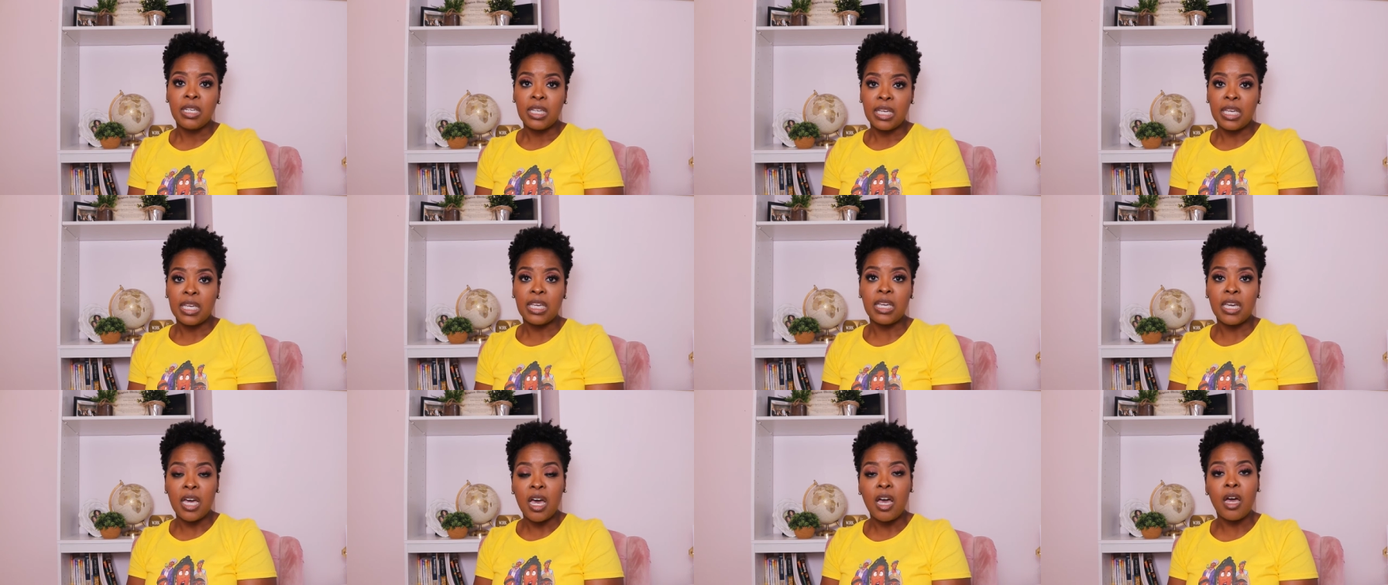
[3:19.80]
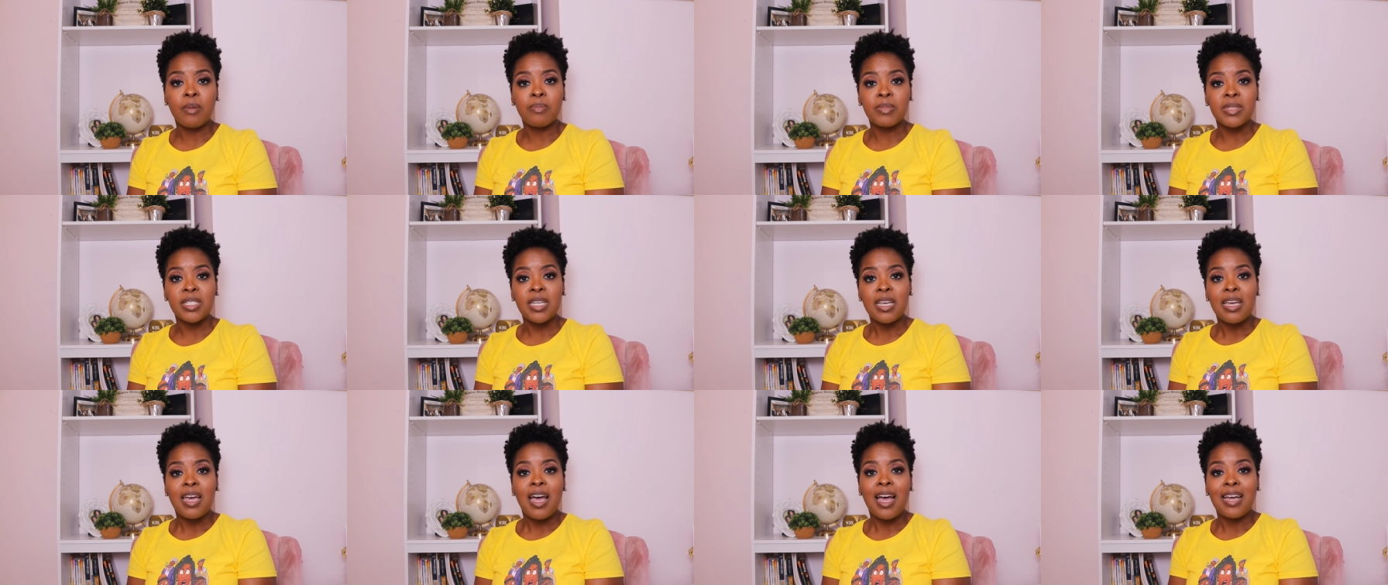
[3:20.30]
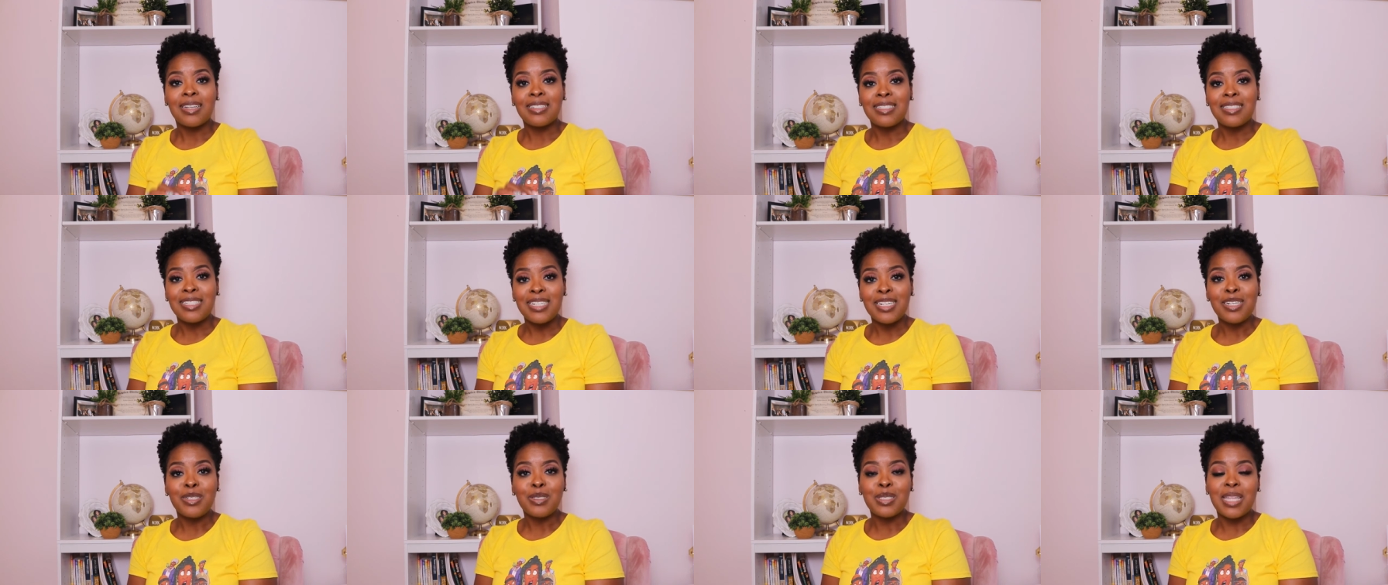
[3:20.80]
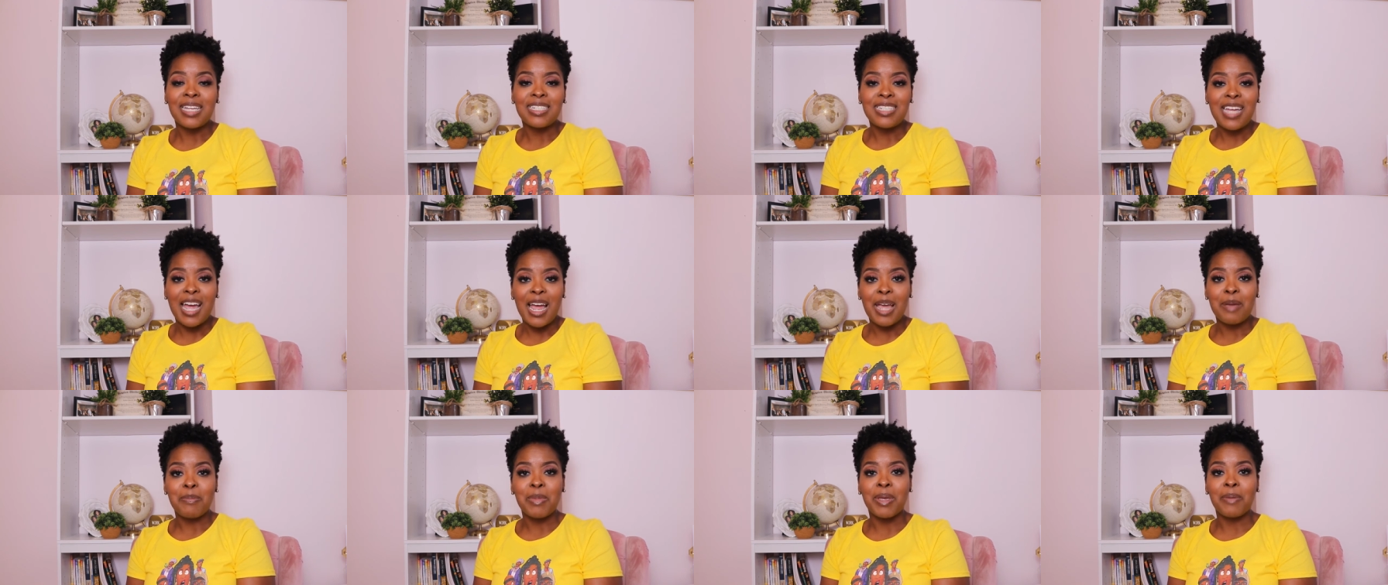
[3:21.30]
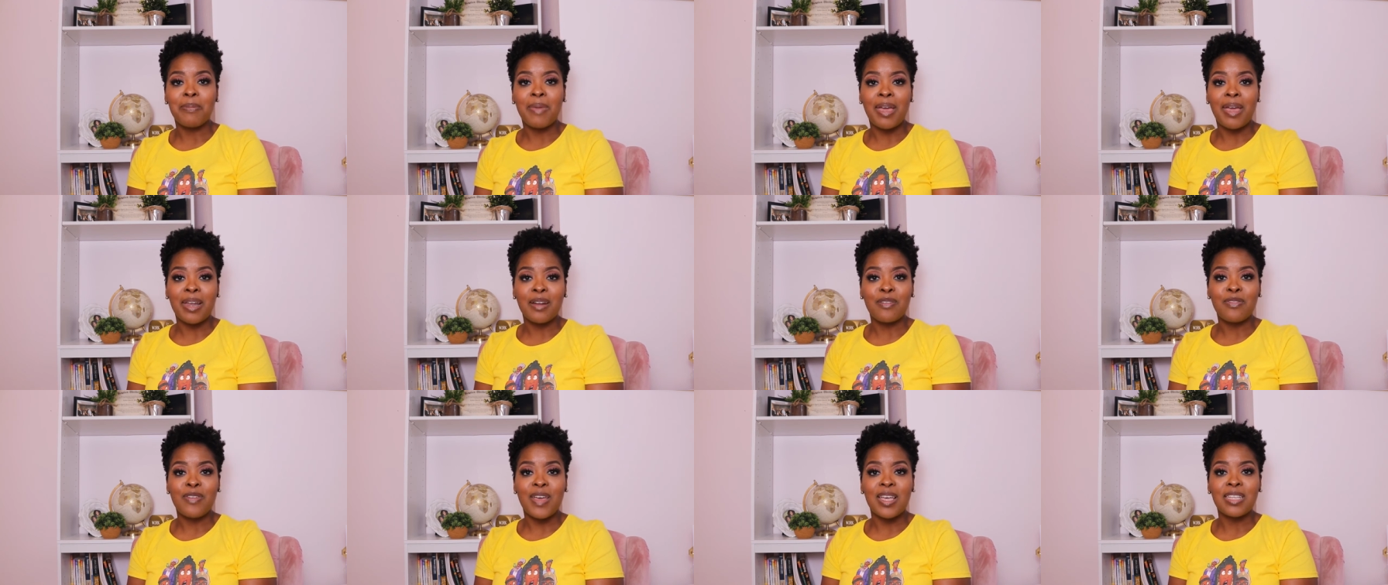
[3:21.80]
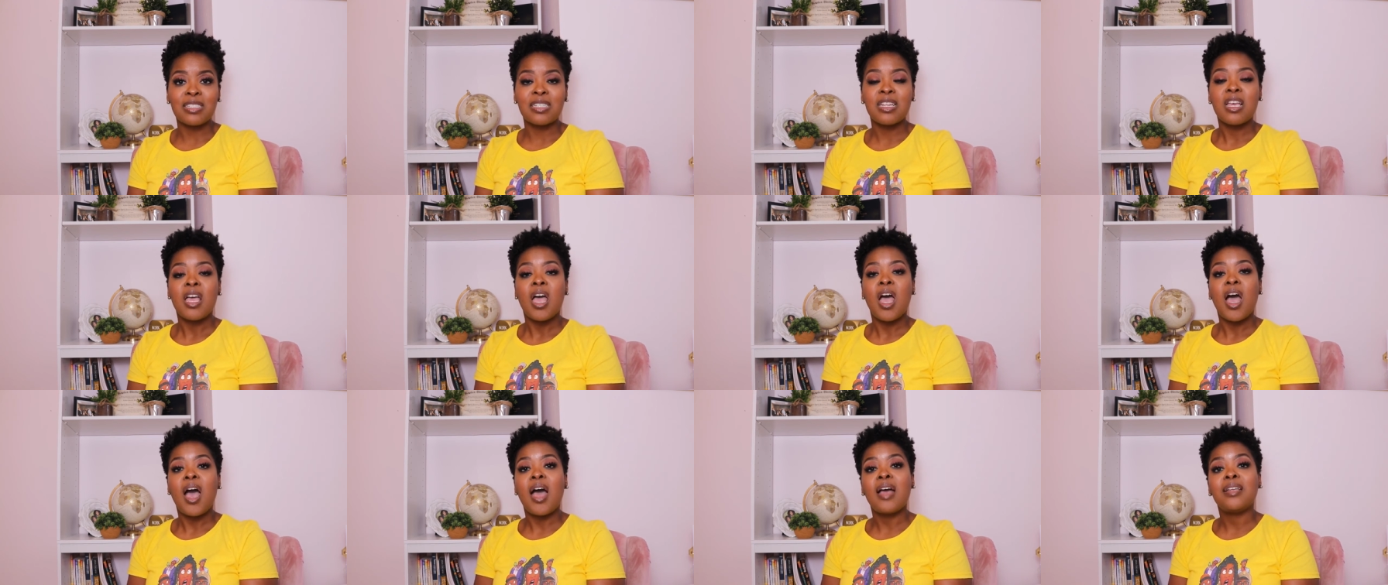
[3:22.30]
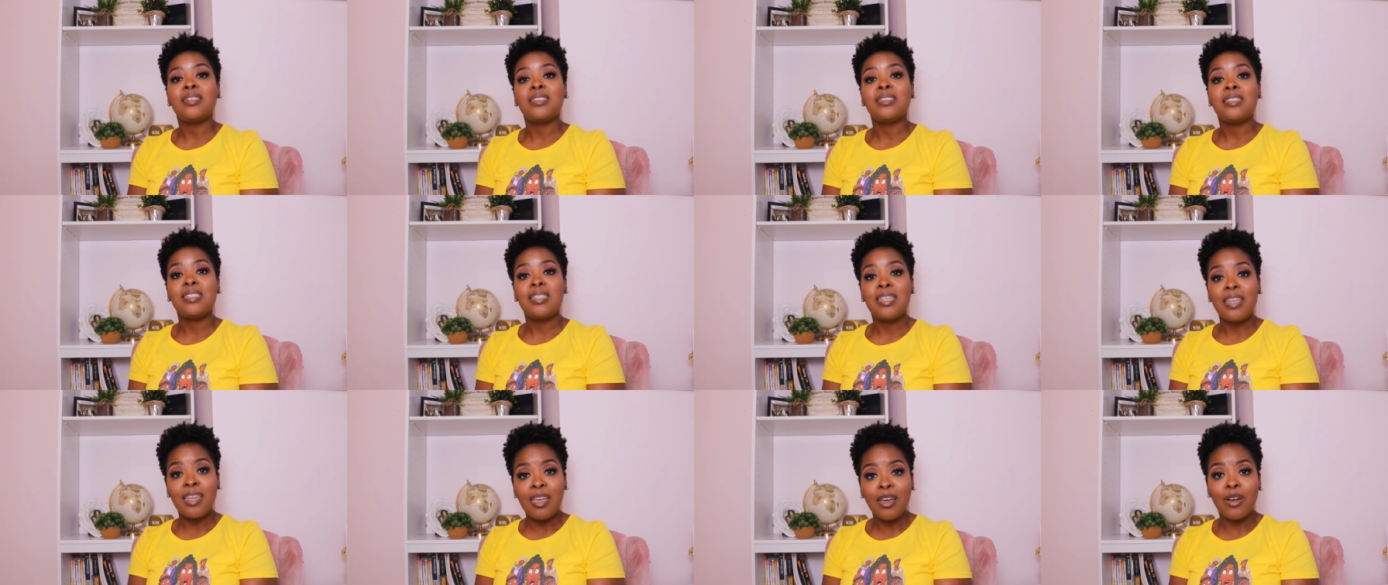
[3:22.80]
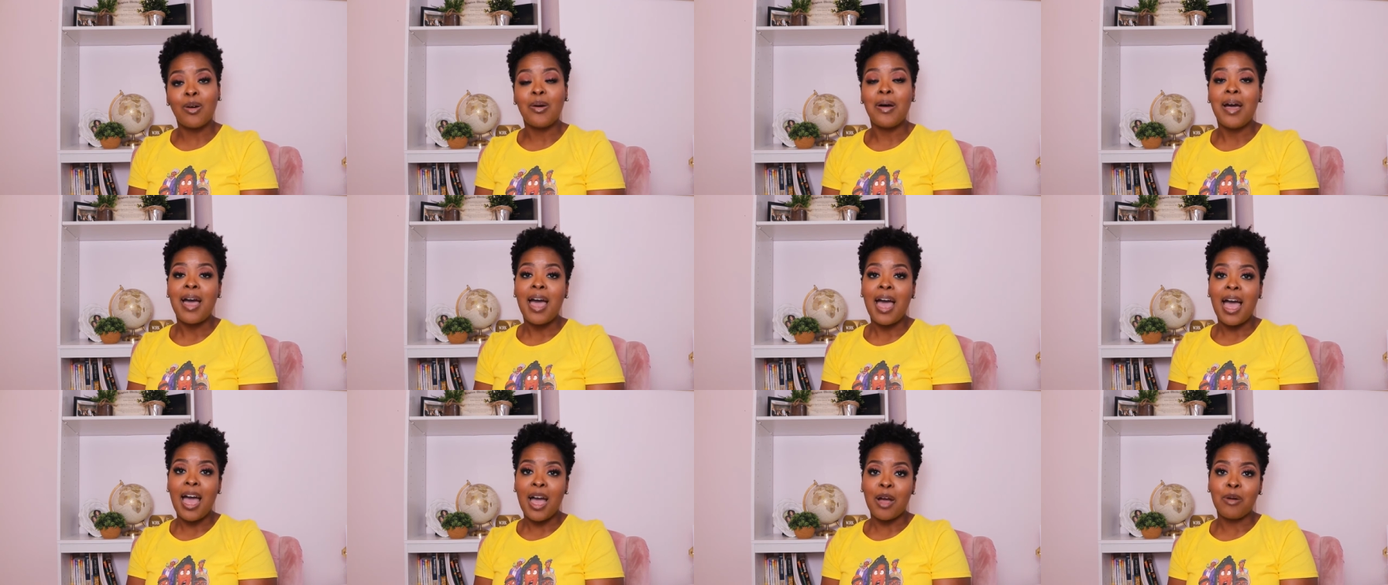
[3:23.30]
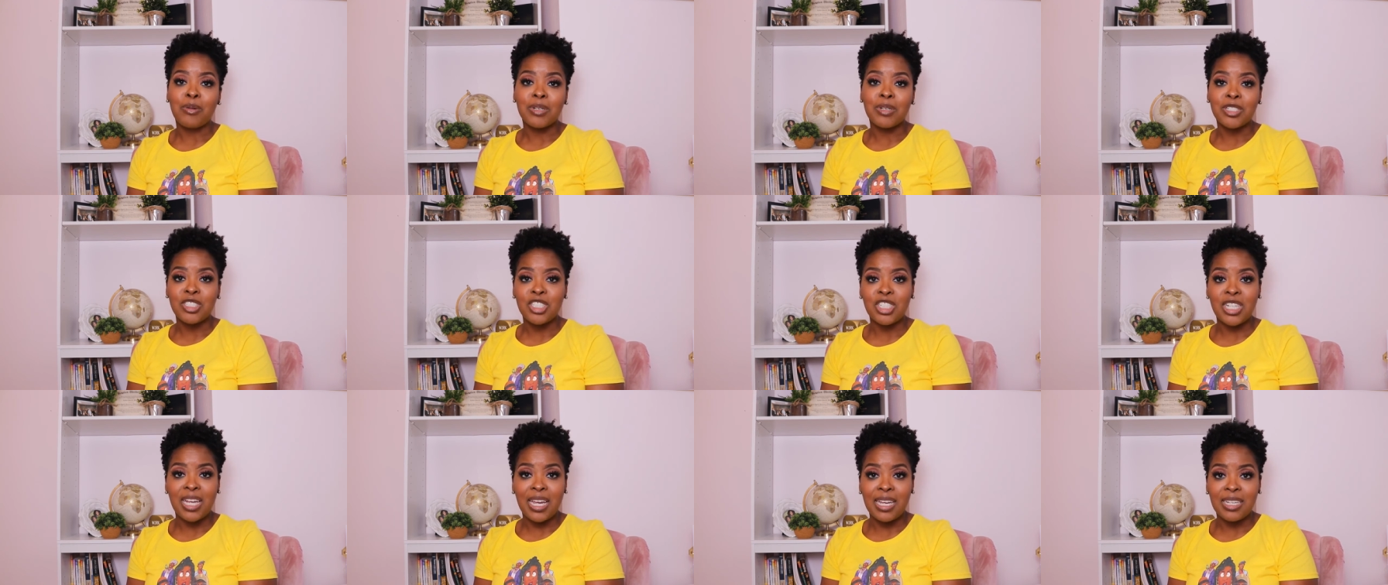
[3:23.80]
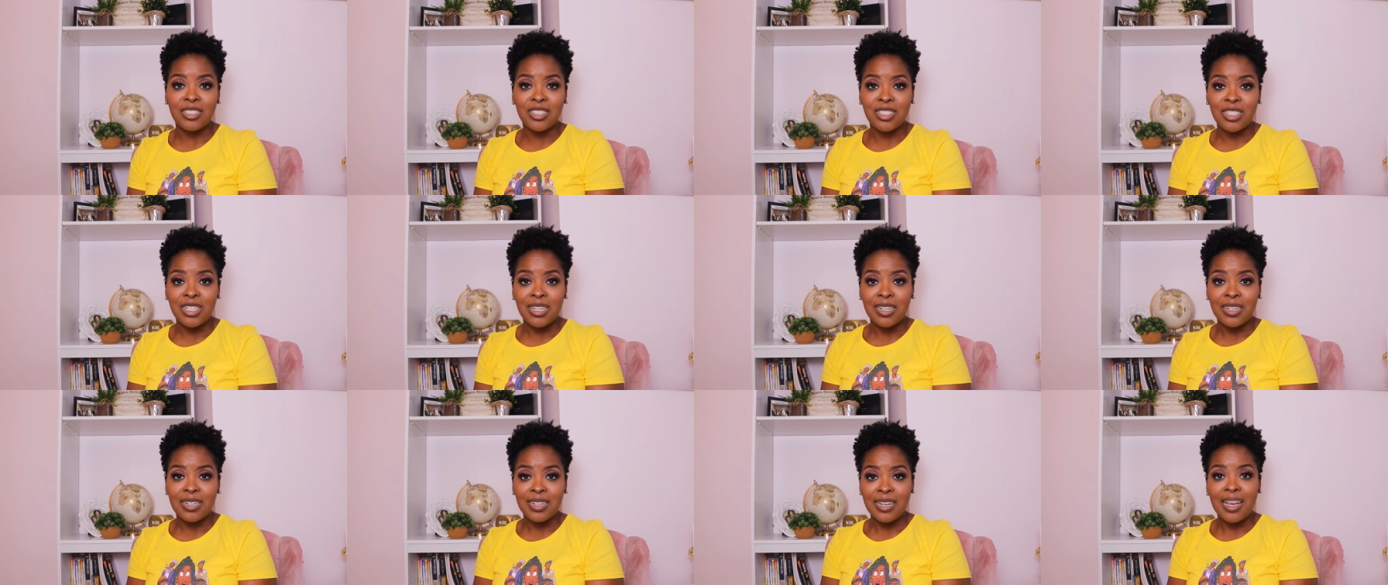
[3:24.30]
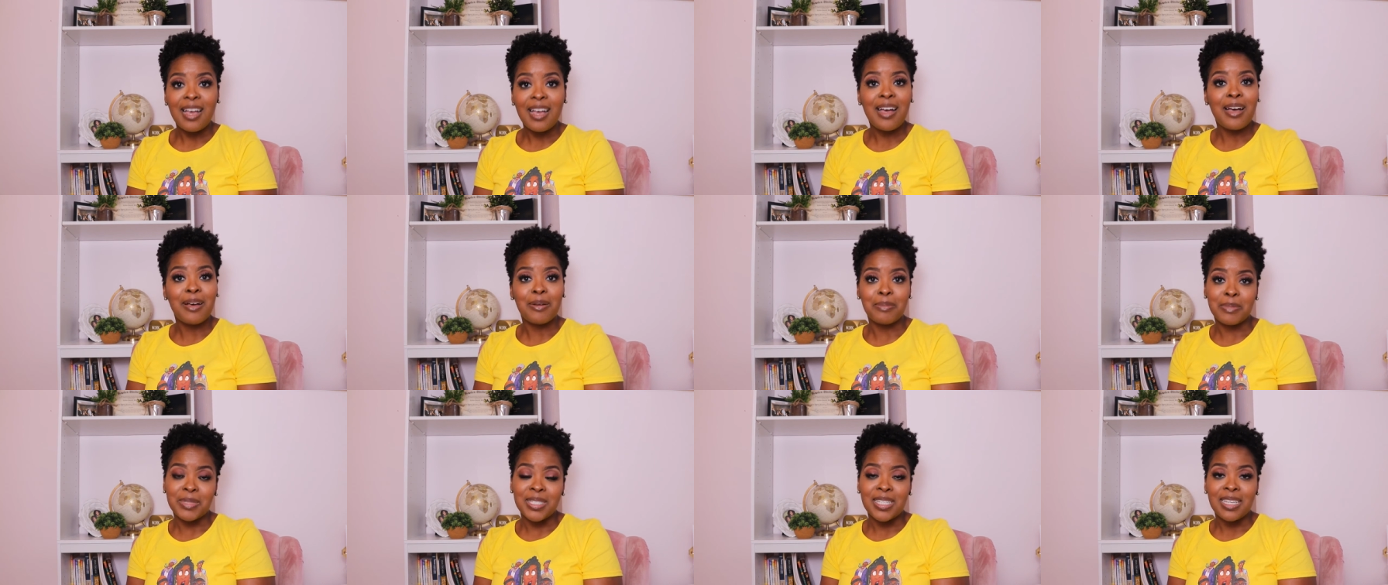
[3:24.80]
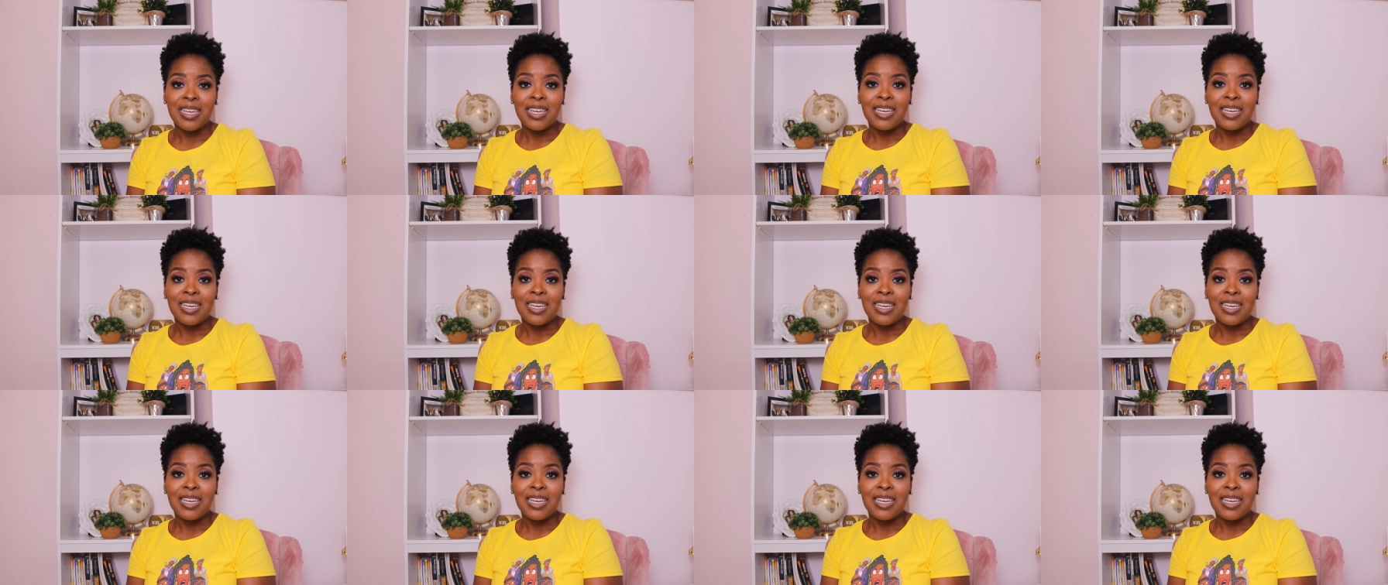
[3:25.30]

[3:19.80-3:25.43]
He comes, until that timing manifests, until our change comes.